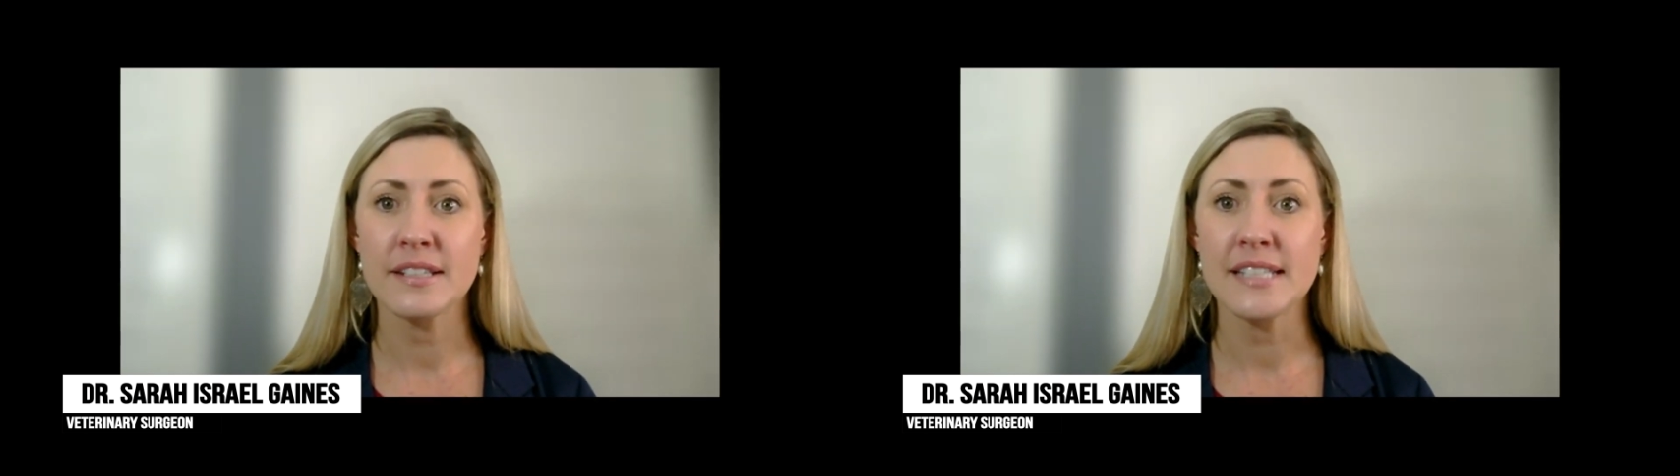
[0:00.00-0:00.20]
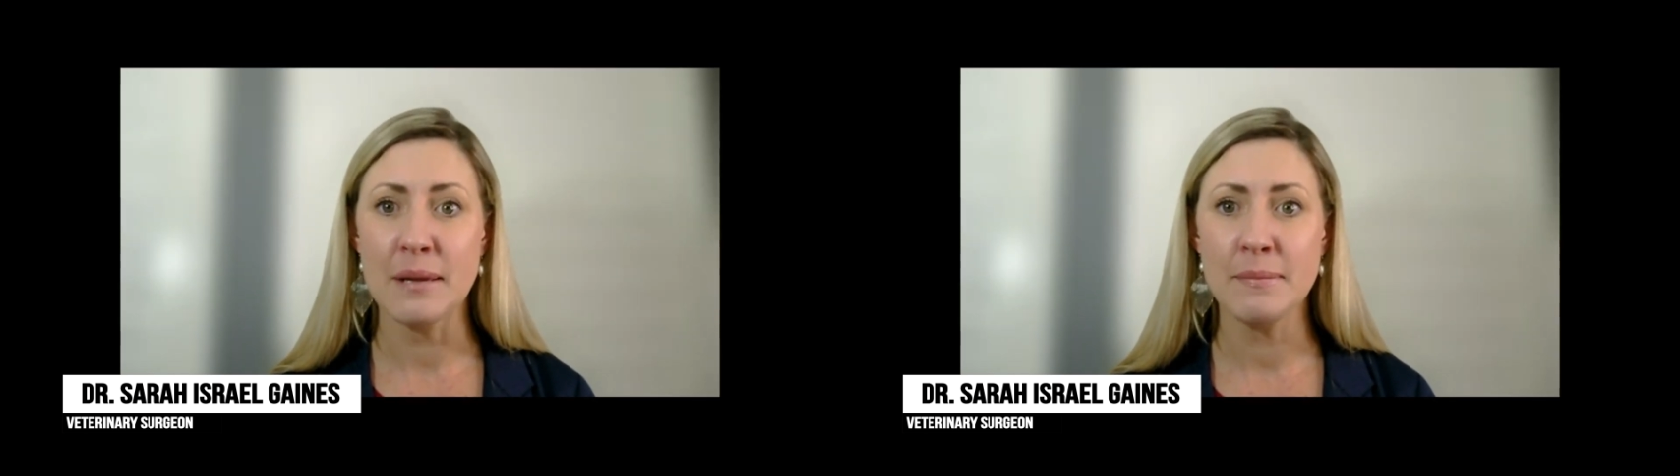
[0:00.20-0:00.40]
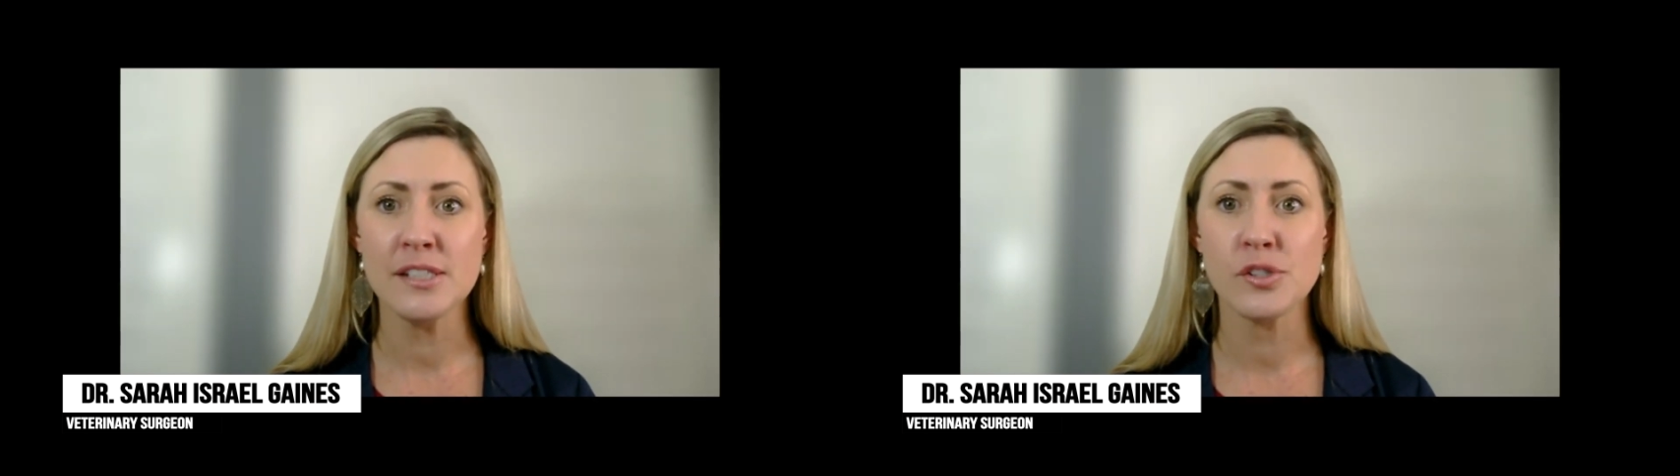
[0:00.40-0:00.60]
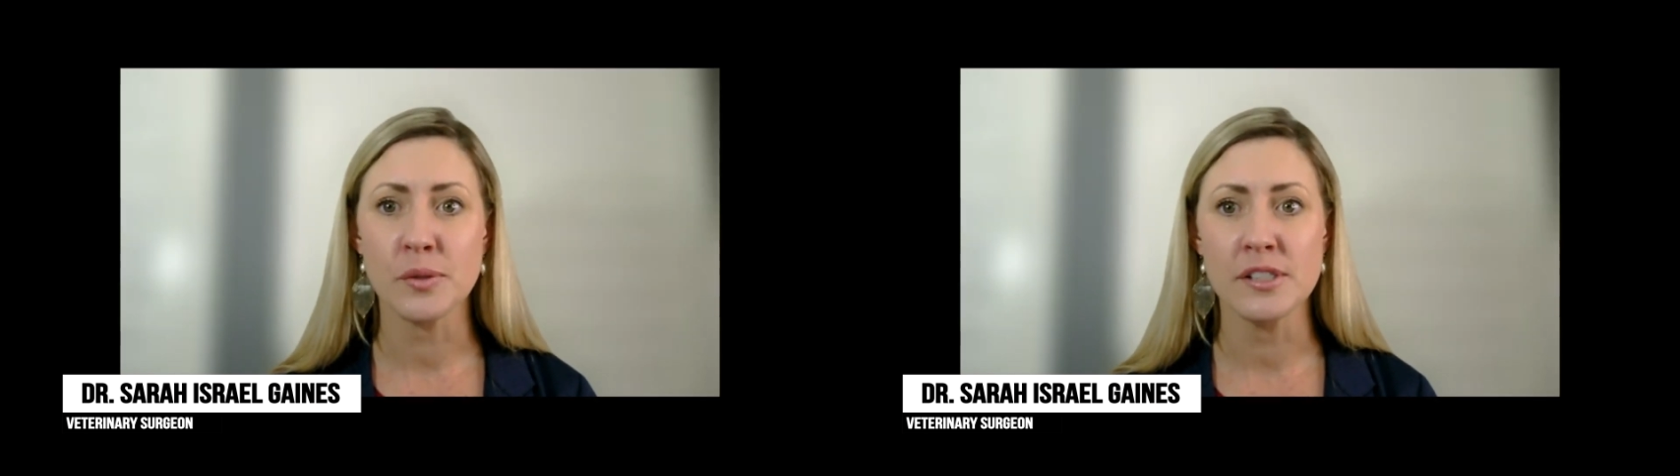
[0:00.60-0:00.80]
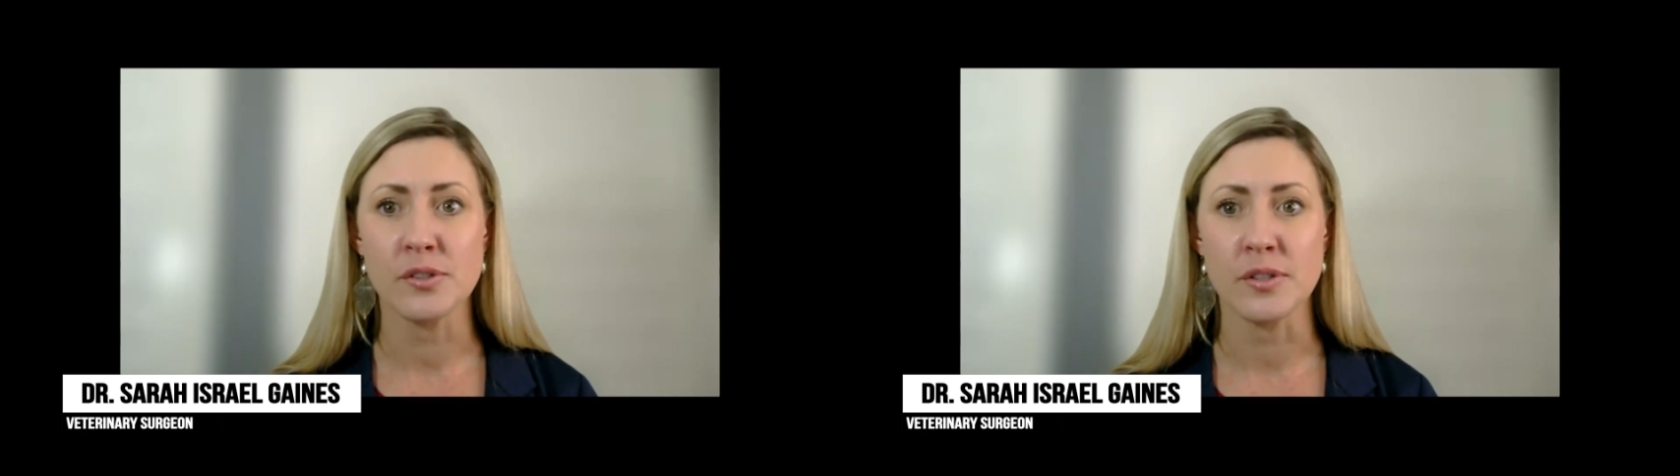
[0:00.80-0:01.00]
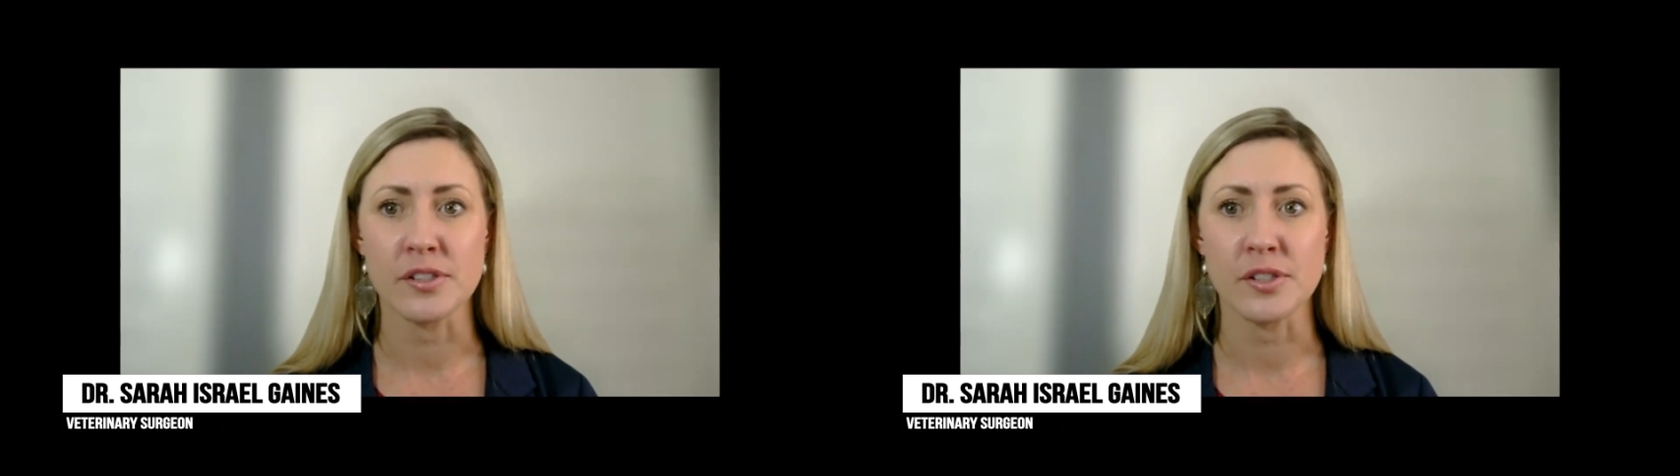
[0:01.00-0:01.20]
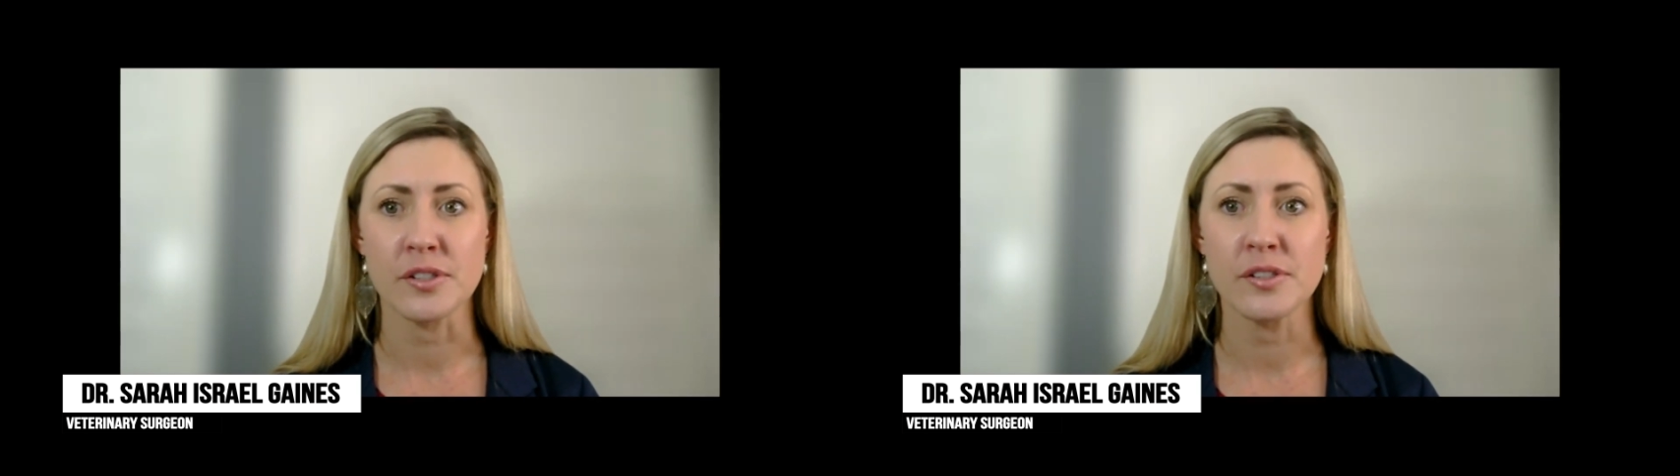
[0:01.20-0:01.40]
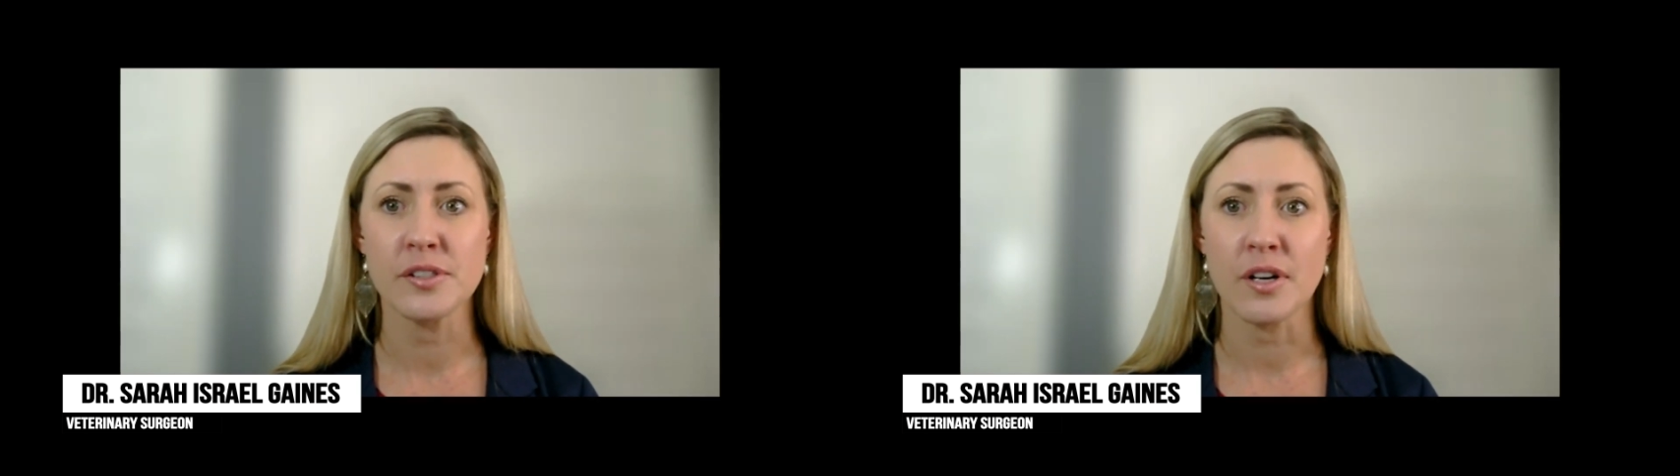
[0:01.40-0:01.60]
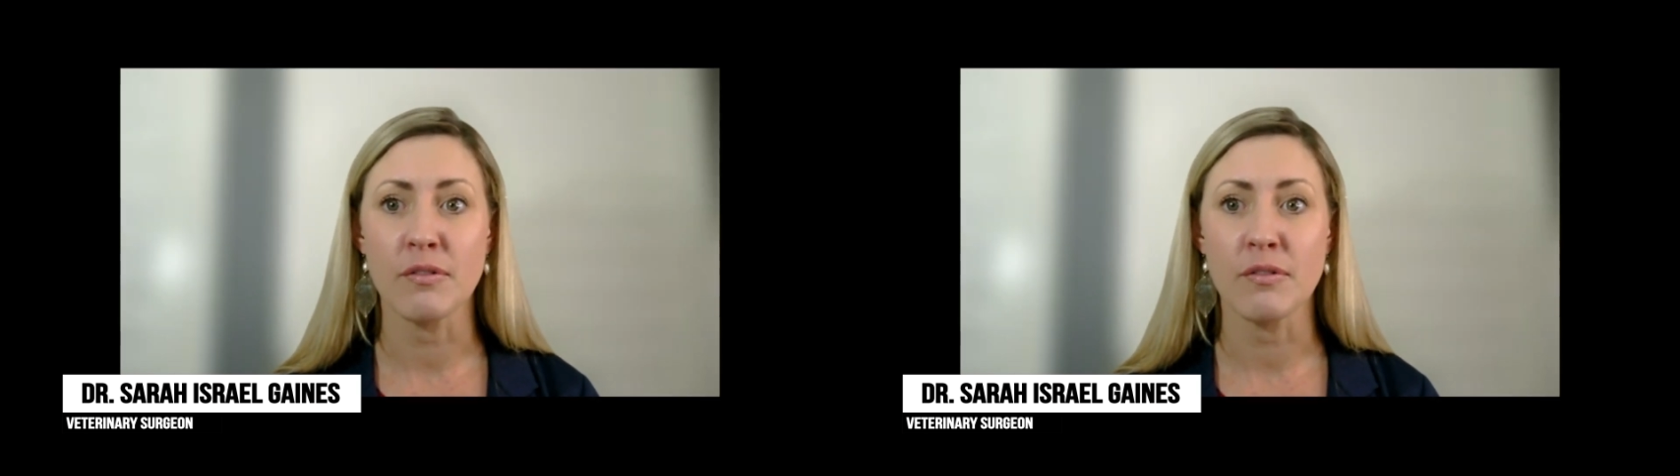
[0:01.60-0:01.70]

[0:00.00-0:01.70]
the damaged joint structures